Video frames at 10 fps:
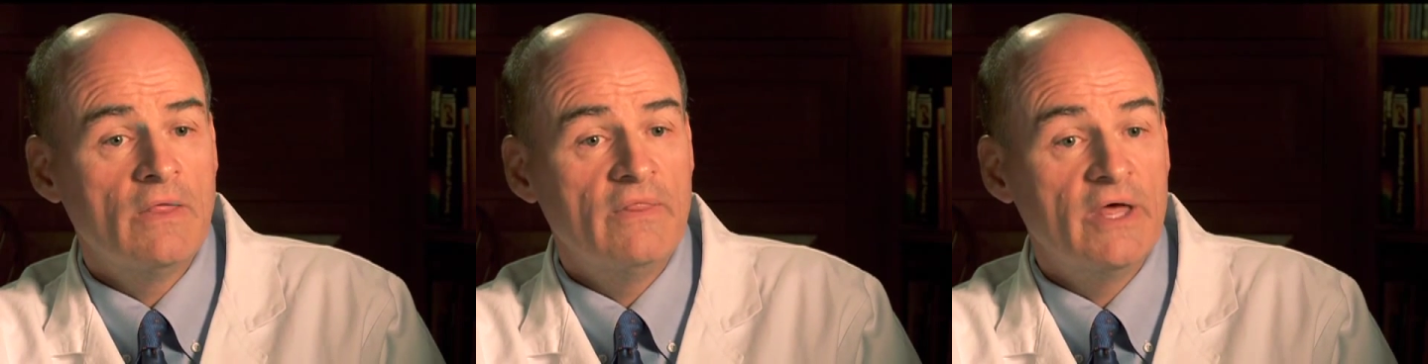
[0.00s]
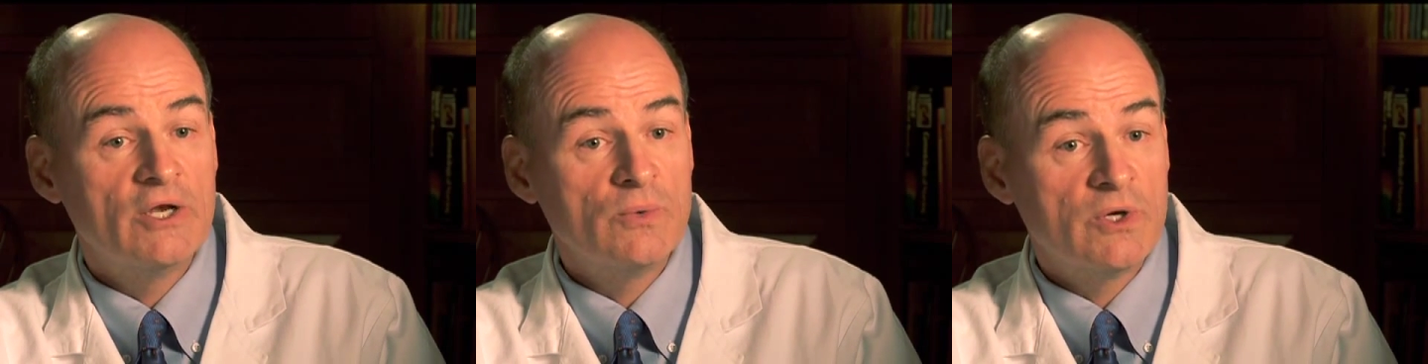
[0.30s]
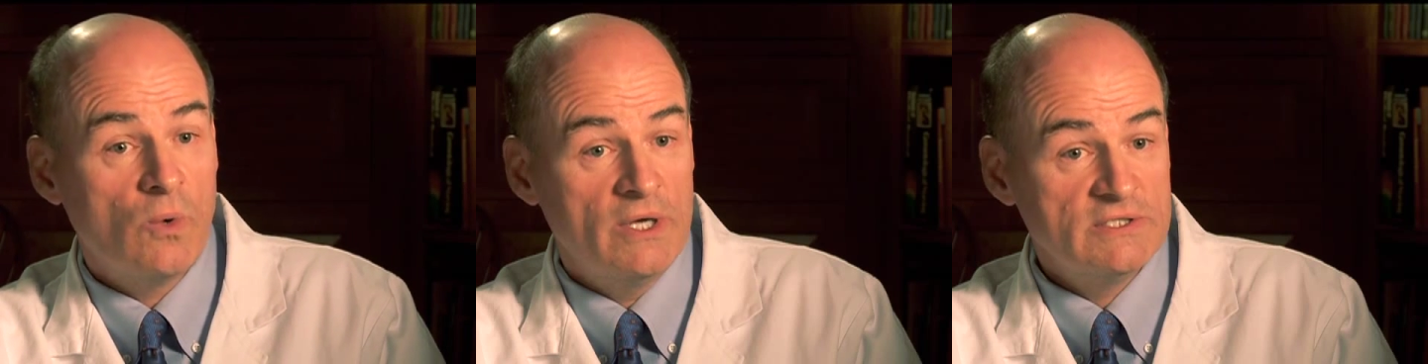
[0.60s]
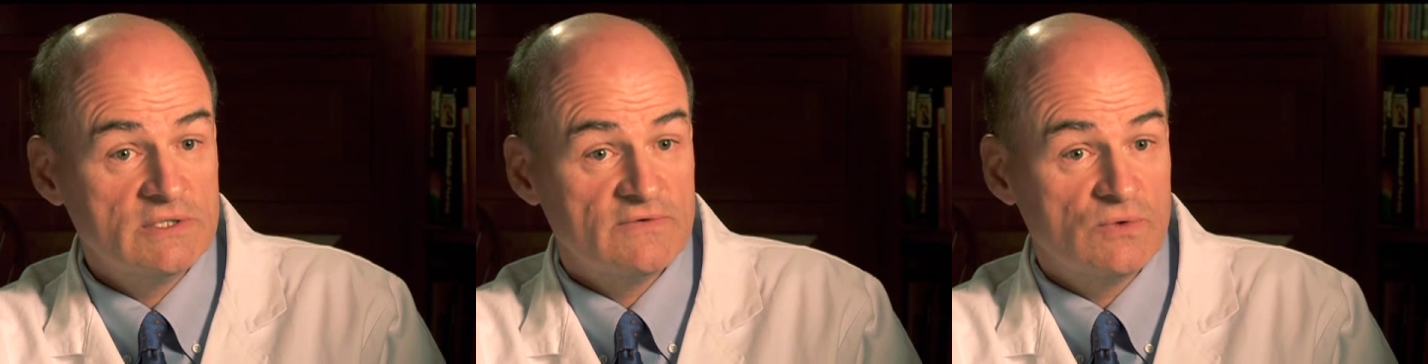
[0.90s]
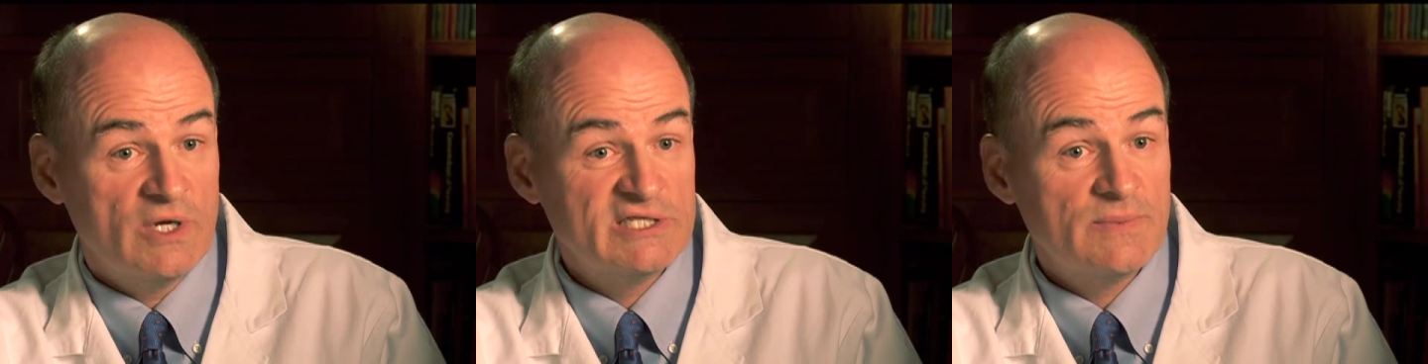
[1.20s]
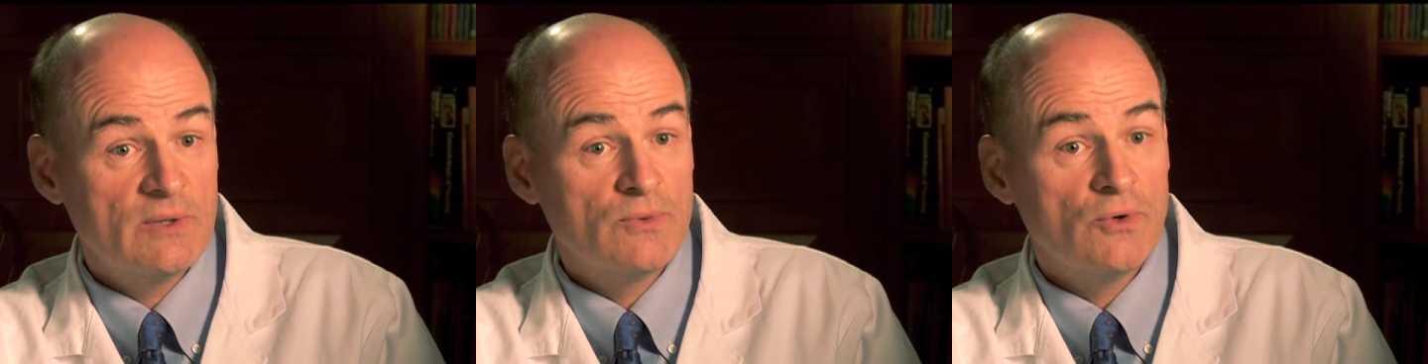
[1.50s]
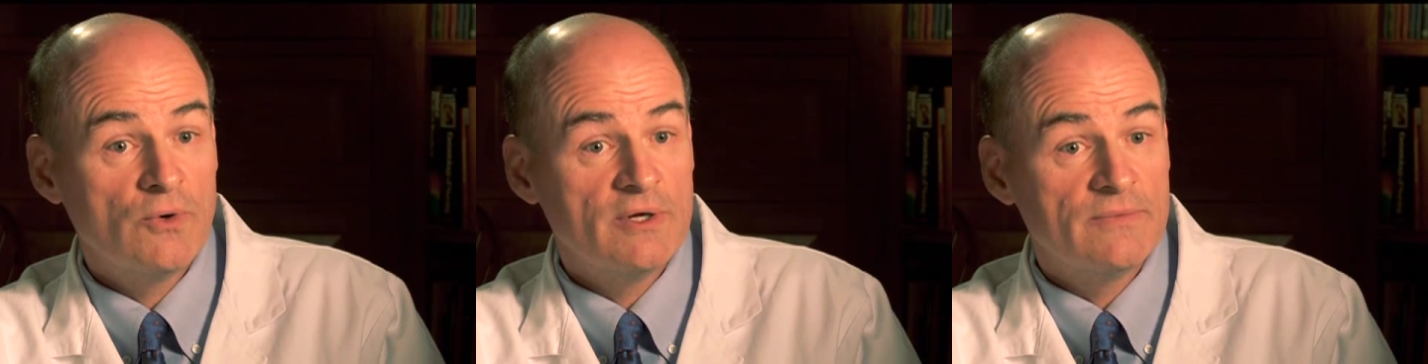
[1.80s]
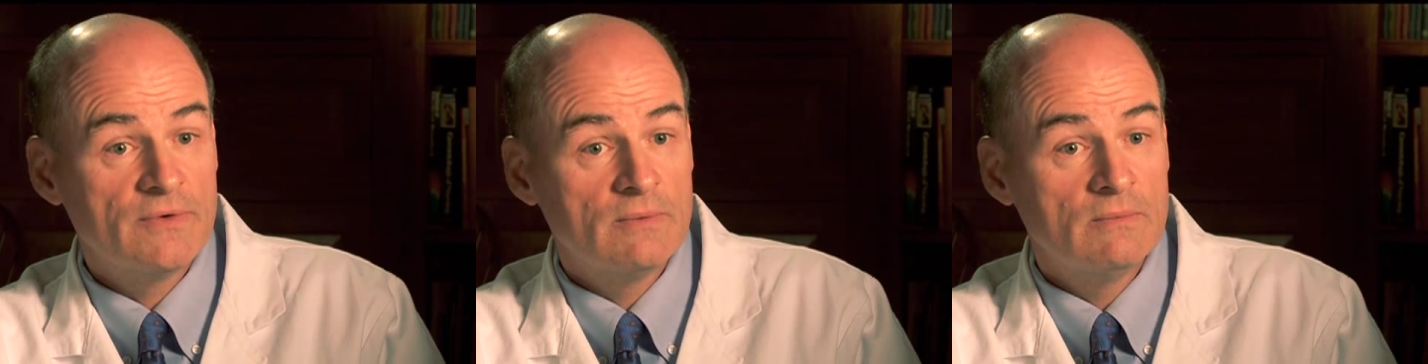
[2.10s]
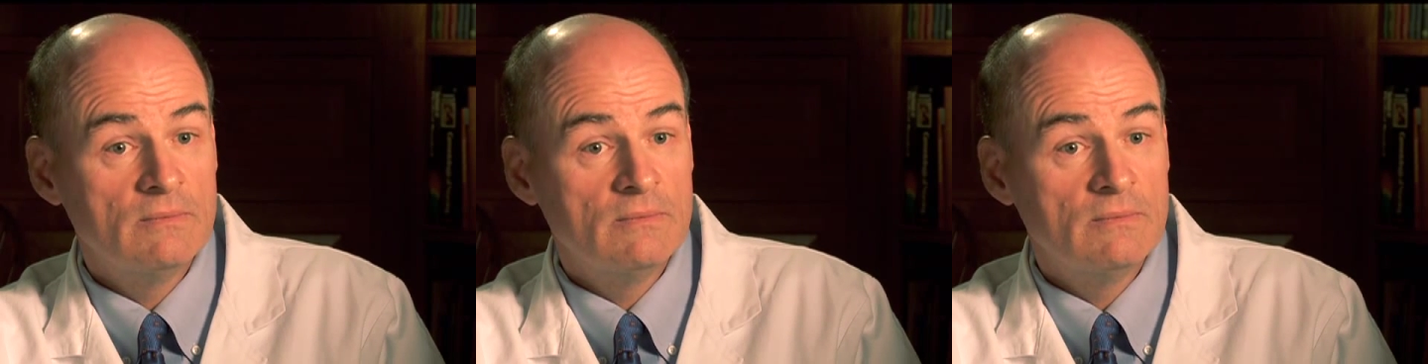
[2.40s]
that are requested of transplant programs.